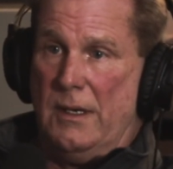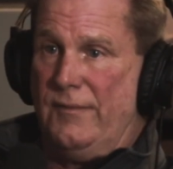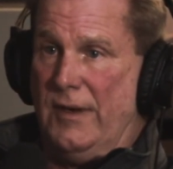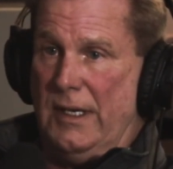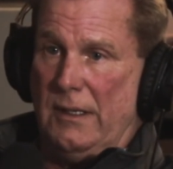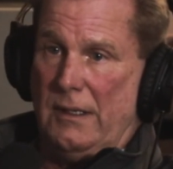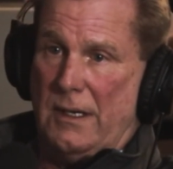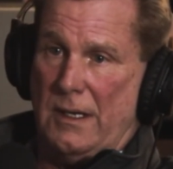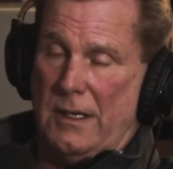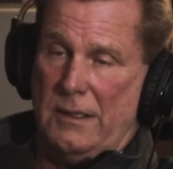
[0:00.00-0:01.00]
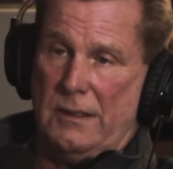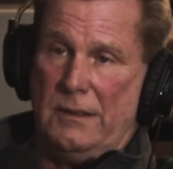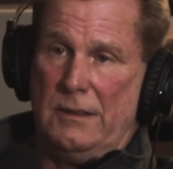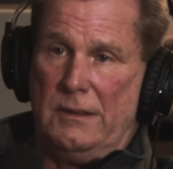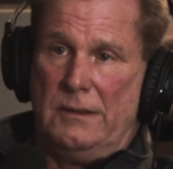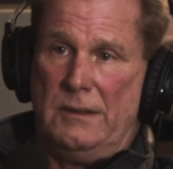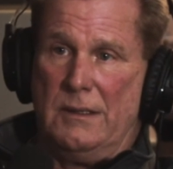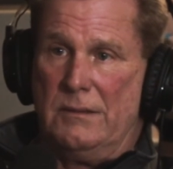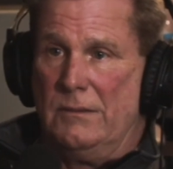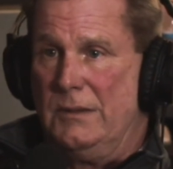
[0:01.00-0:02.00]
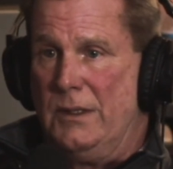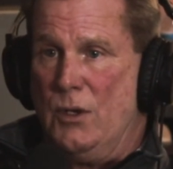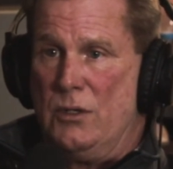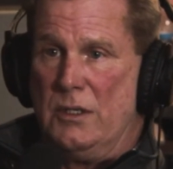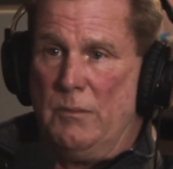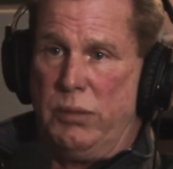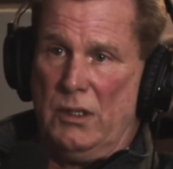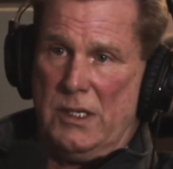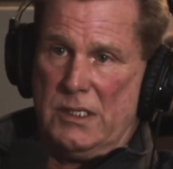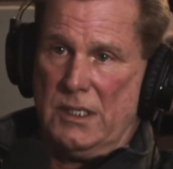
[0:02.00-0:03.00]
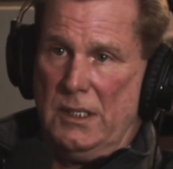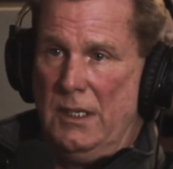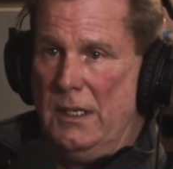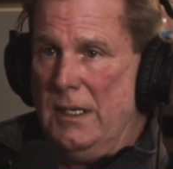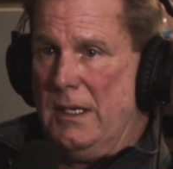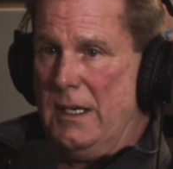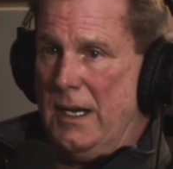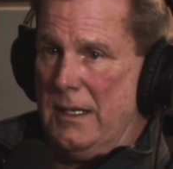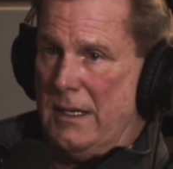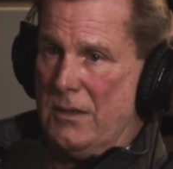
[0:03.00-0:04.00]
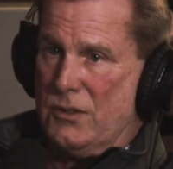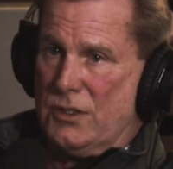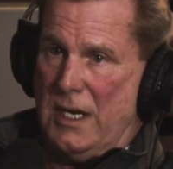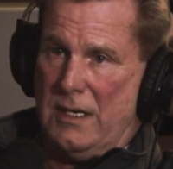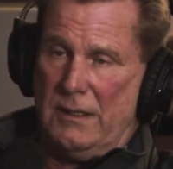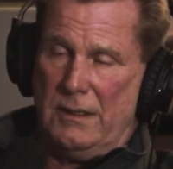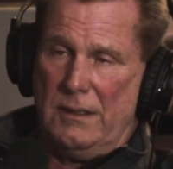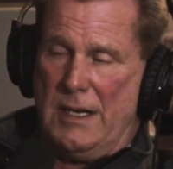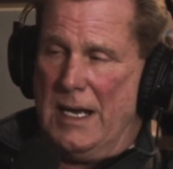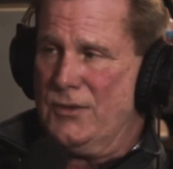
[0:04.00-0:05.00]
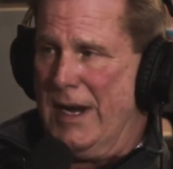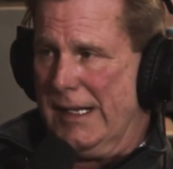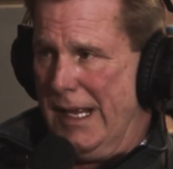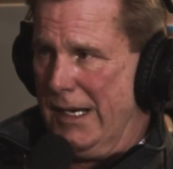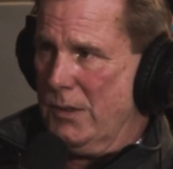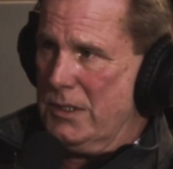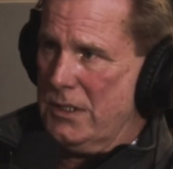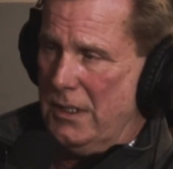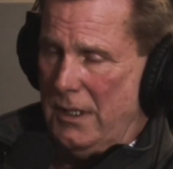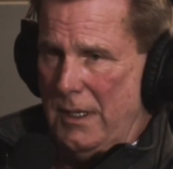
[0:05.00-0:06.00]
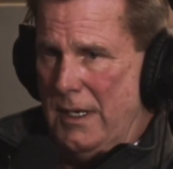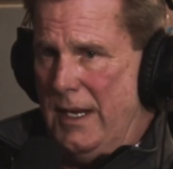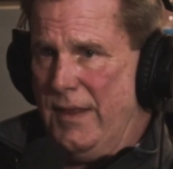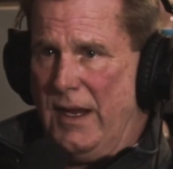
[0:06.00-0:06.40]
fighting, with union employees and understanding contract language and